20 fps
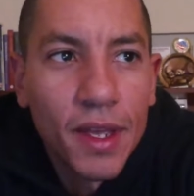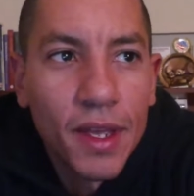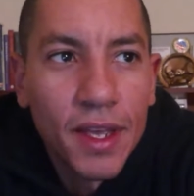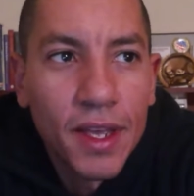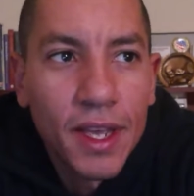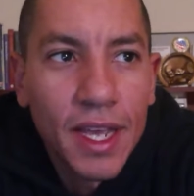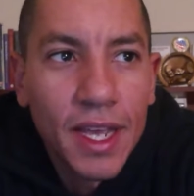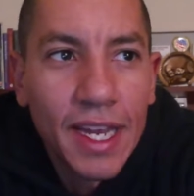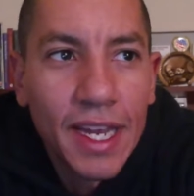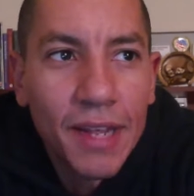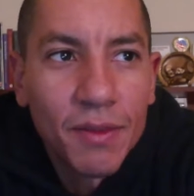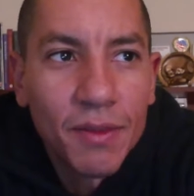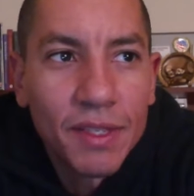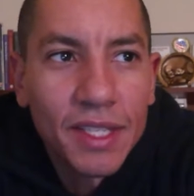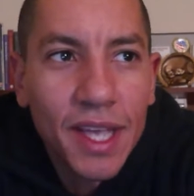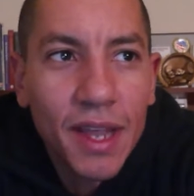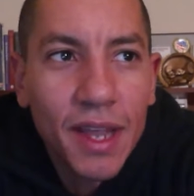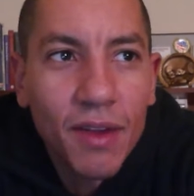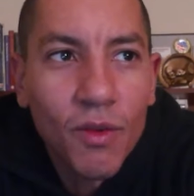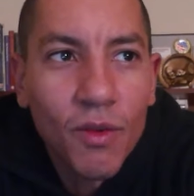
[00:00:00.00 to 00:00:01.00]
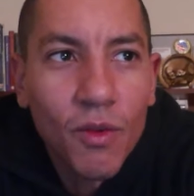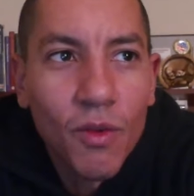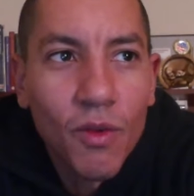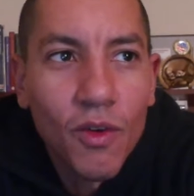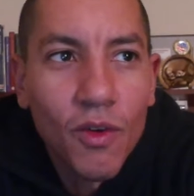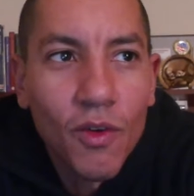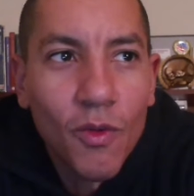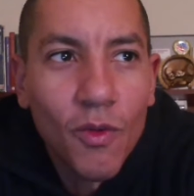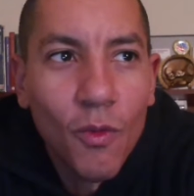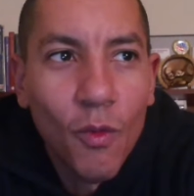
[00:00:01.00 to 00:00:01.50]
and he was like,
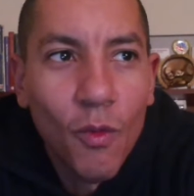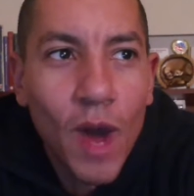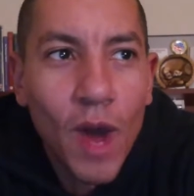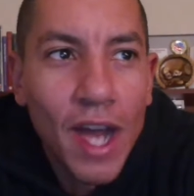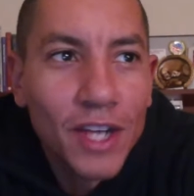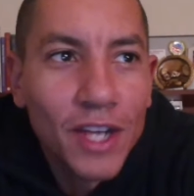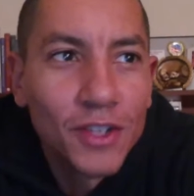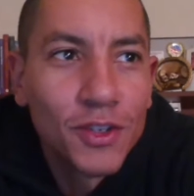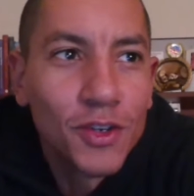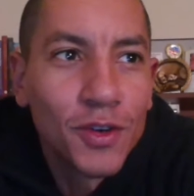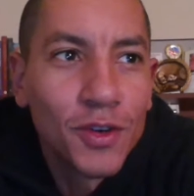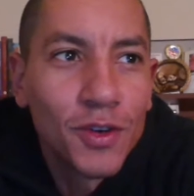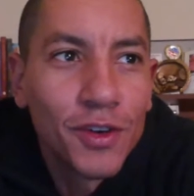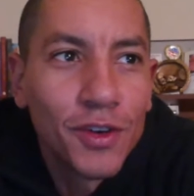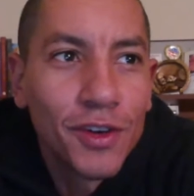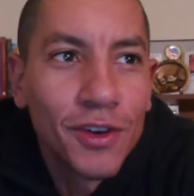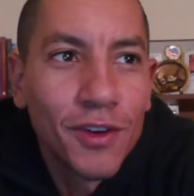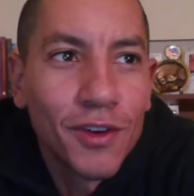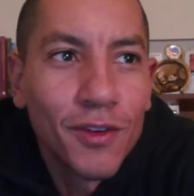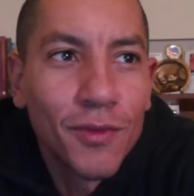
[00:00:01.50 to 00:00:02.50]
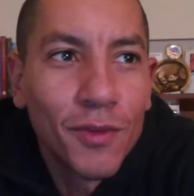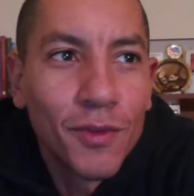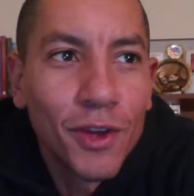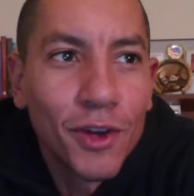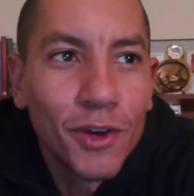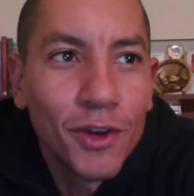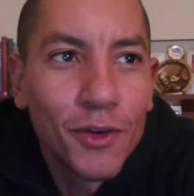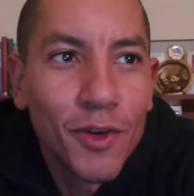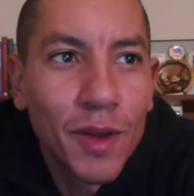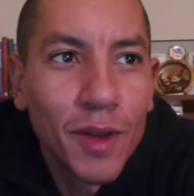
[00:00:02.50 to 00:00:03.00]
why is your
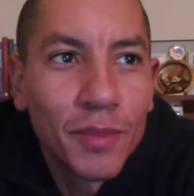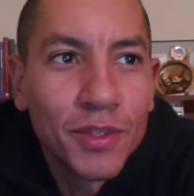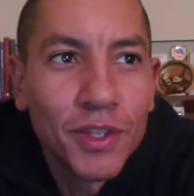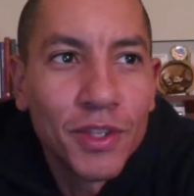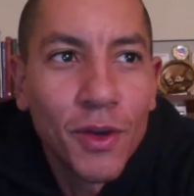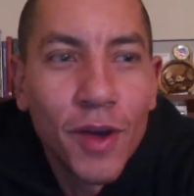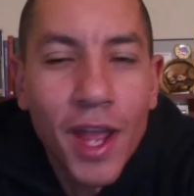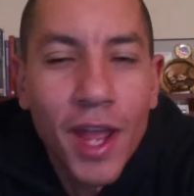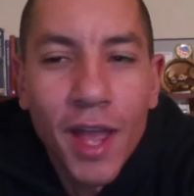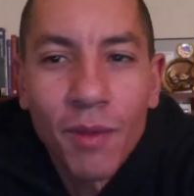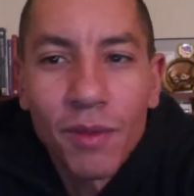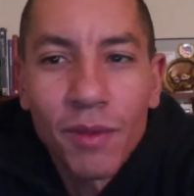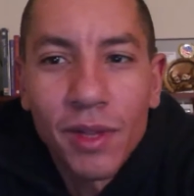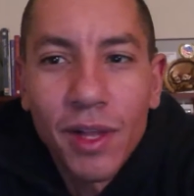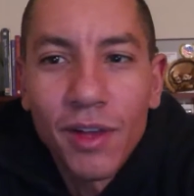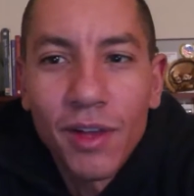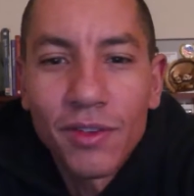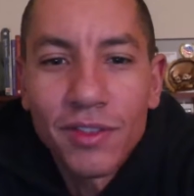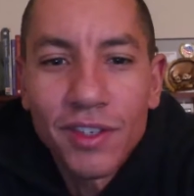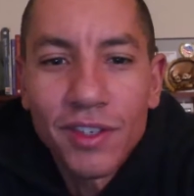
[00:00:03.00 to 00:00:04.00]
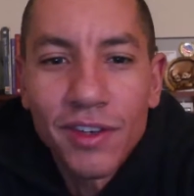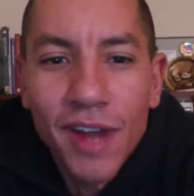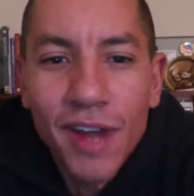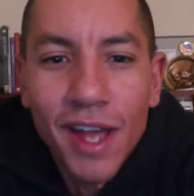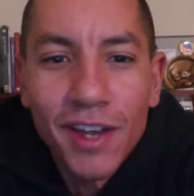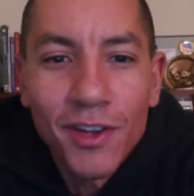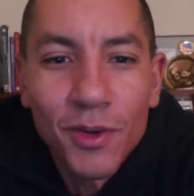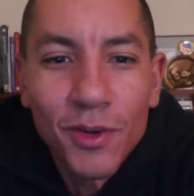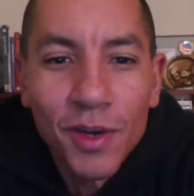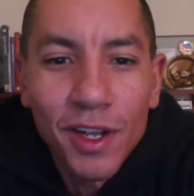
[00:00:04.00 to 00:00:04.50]
grip so damn close? You're
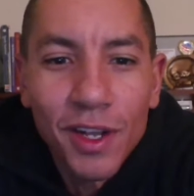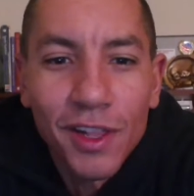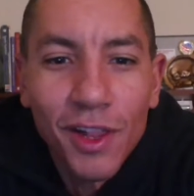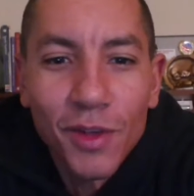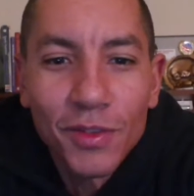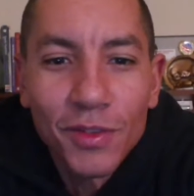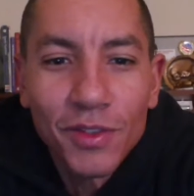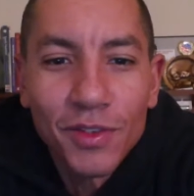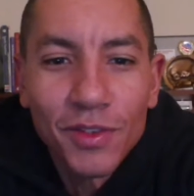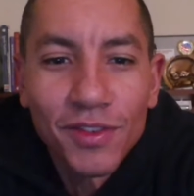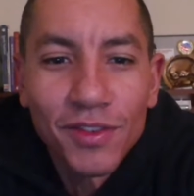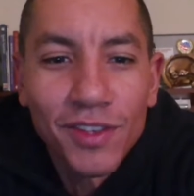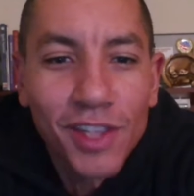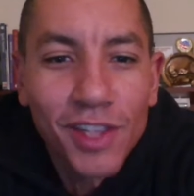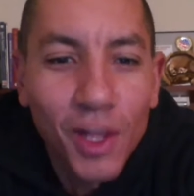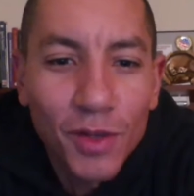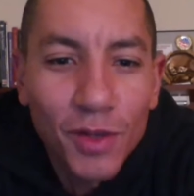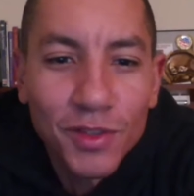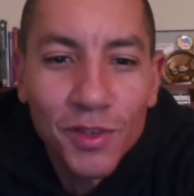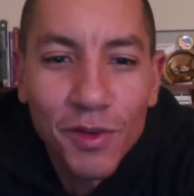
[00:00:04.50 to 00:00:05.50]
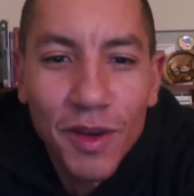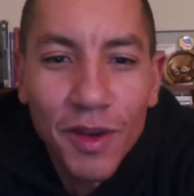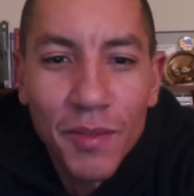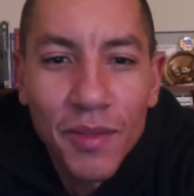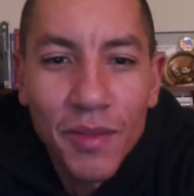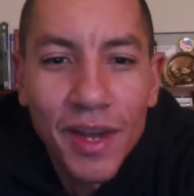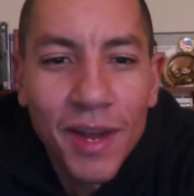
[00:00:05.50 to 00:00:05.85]
not doing close grip. And I'm